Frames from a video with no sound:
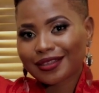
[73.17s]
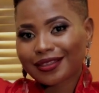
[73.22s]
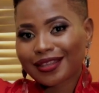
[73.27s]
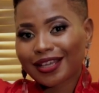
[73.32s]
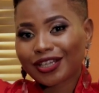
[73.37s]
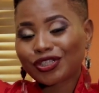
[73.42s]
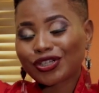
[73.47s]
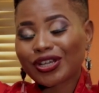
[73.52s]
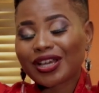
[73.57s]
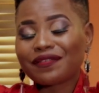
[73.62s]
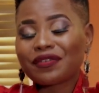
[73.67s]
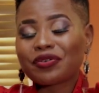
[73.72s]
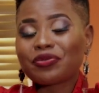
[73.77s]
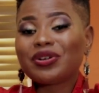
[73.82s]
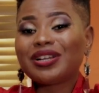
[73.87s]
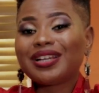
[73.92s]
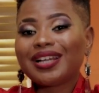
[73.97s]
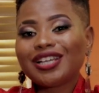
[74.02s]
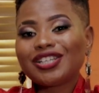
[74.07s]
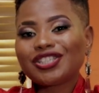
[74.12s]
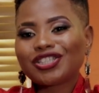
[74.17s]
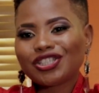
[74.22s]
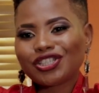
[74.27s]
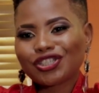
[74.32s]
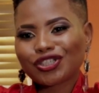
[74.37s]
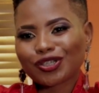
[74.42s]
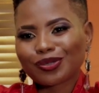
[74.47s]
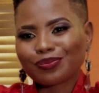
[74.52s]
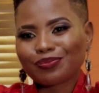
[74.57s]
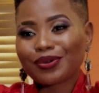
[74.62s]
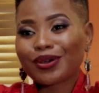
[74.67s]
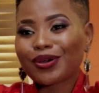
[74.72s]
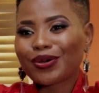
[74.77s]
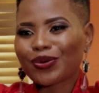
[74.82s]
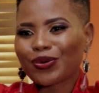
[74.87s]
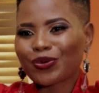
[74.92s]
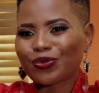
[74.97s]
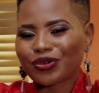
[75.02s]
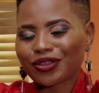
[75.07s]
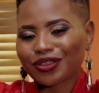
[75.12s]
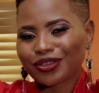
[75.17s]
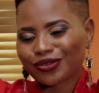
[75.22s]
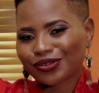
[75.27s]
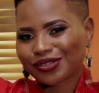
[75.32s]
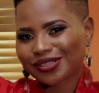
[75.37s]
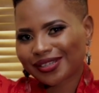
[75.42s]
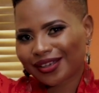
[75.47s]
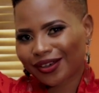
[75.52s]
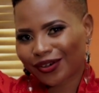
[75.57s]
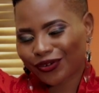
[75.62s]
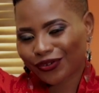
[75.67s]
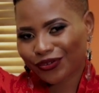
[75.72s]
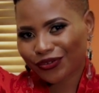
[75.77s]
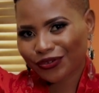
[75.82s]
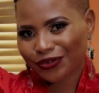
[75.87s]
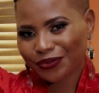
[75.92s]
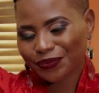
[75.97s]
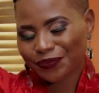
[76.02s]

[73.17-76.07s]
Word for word: that you have a relationship with yourself.